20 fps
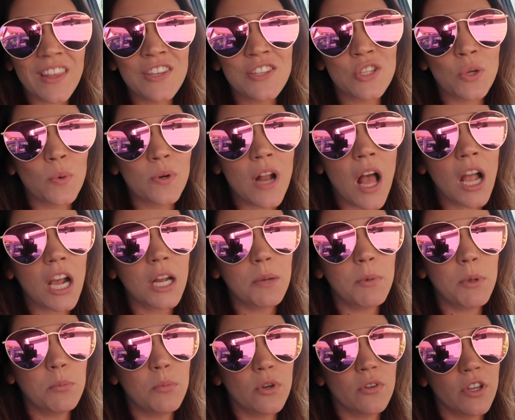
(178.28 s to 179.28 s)
So we're not gonna
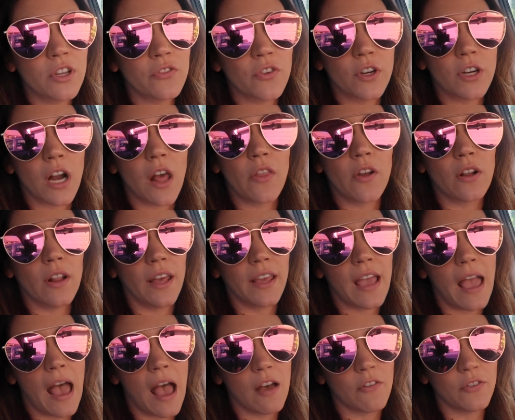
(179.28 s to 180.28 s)
be moving for another like
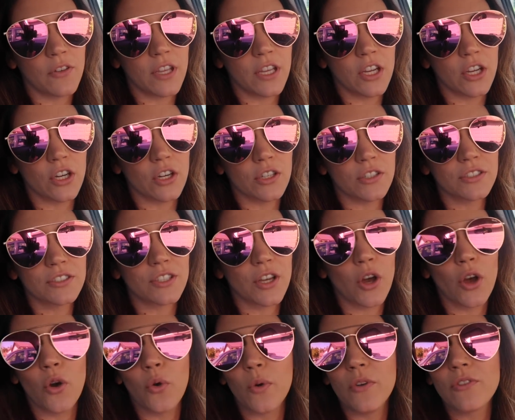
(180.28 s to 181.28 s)
half a year.
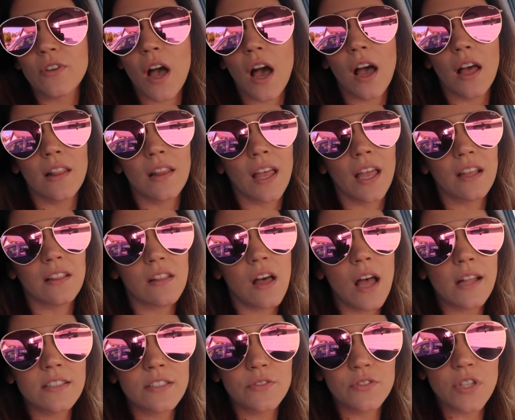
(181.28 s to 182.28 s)
So we've got like
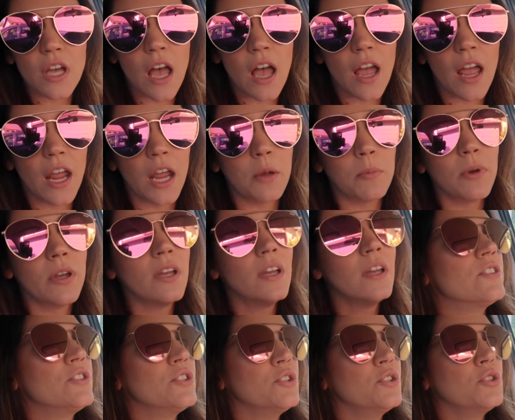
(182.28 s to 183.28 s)
lots of time
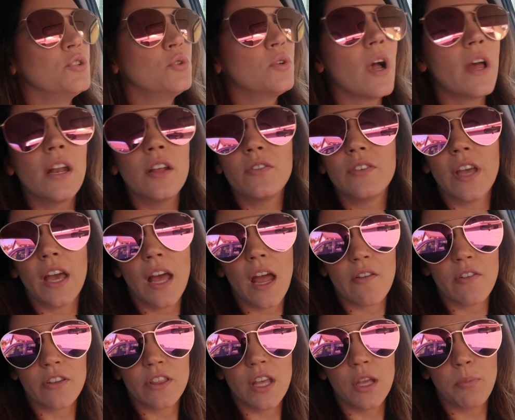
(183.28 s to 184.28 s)
to kind of get
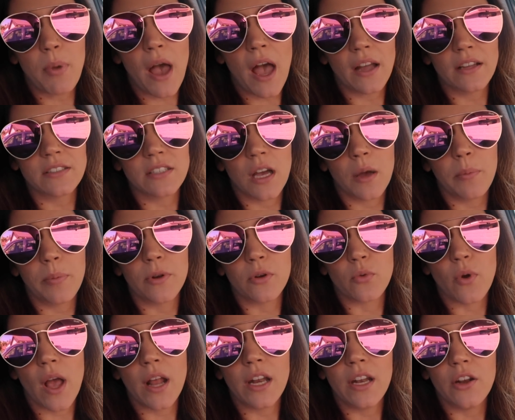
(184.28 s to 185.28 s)
everything packed up and
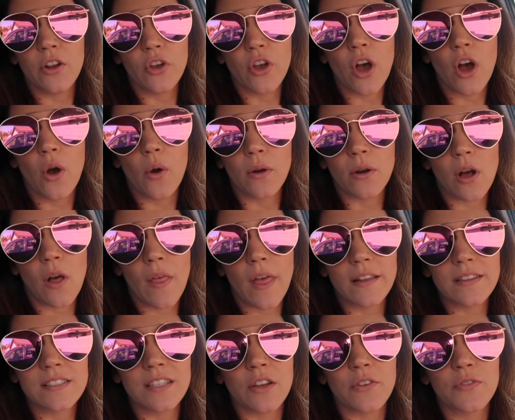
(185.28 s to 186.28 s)
ready to go and all
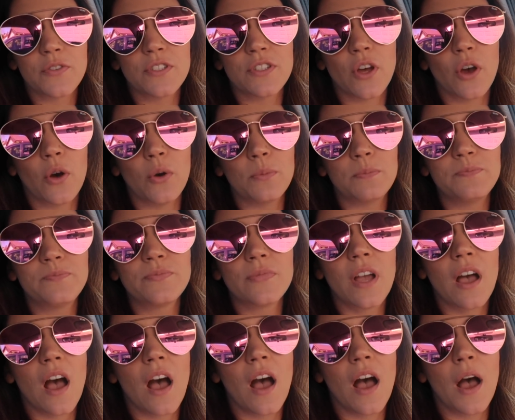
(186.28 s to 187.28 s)
that stuff. So,
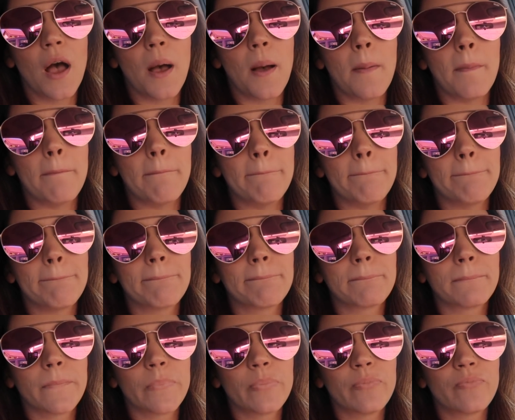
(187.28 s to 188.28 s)
um,
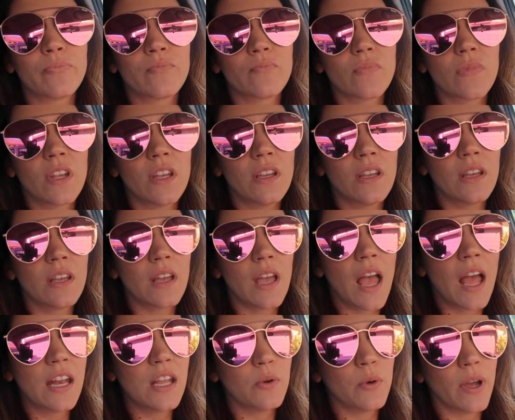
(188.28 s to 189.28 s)

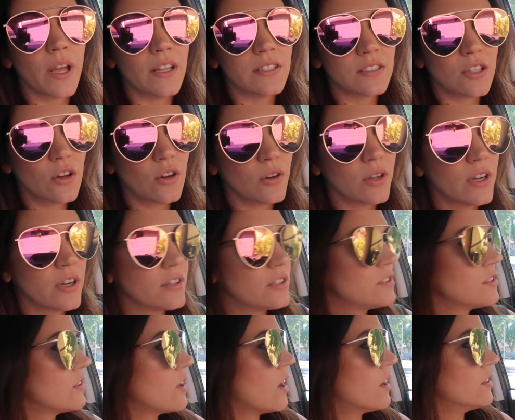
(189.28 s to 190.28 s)
anyways, oh,
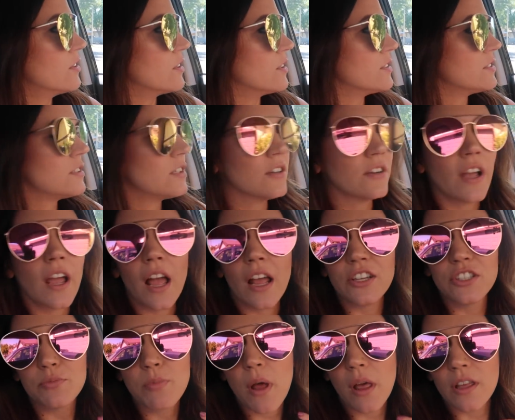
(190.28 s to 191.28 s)
here's the gardeners. Okay, I
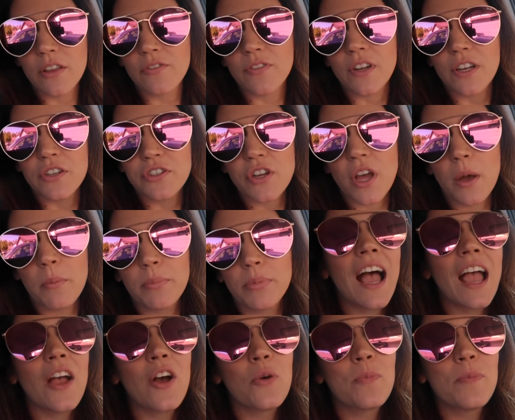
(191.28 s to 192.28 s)
should probably finish up.
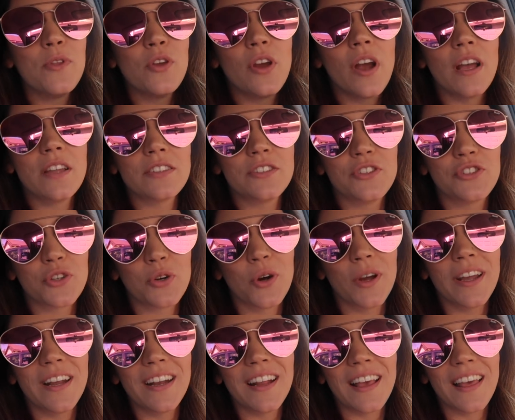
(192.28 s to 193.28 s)
I hope you guys
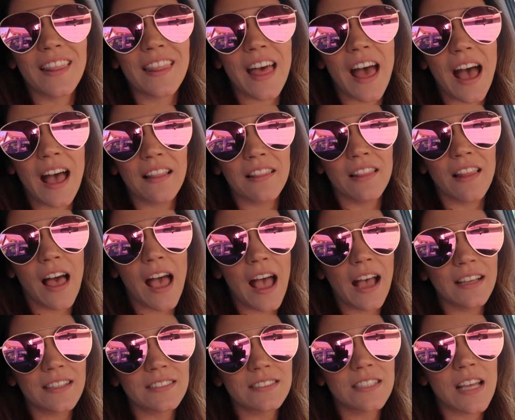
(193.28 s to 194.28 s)
enjoyed that
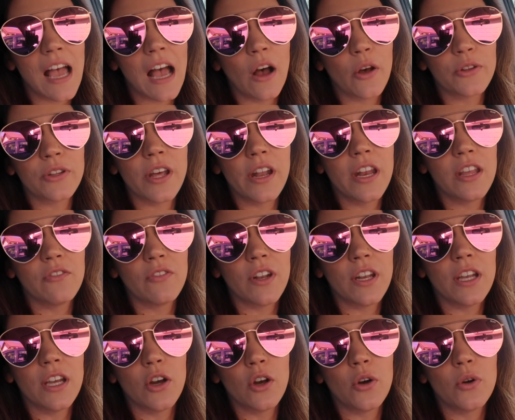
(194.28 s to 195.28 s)
last house hunting
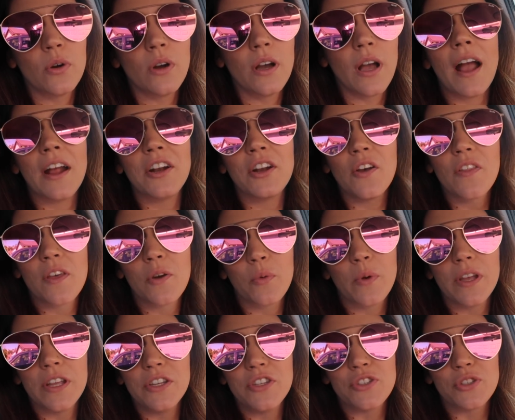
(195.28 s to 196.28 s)
video. I know that
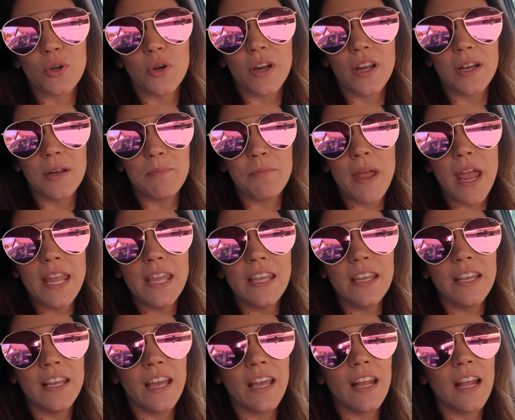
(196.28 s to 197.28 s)
we enjoyed
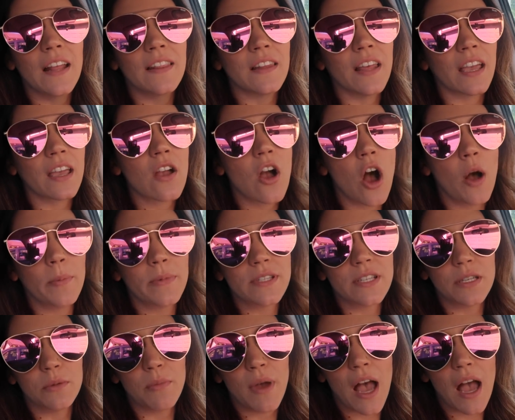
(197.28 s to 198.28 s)
making it and like
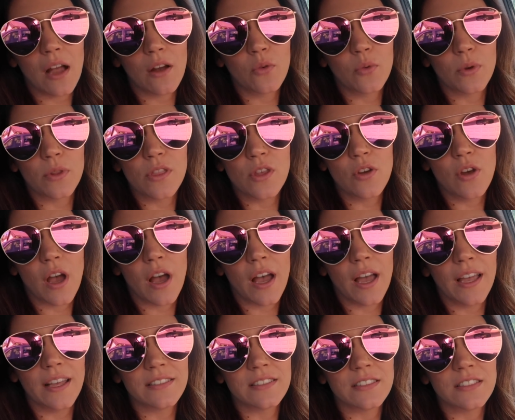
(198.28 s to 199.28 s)
commenting back with you
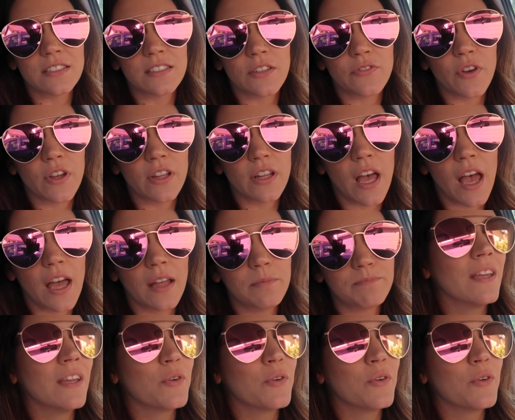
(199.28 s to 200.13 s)
guys and stuff like that.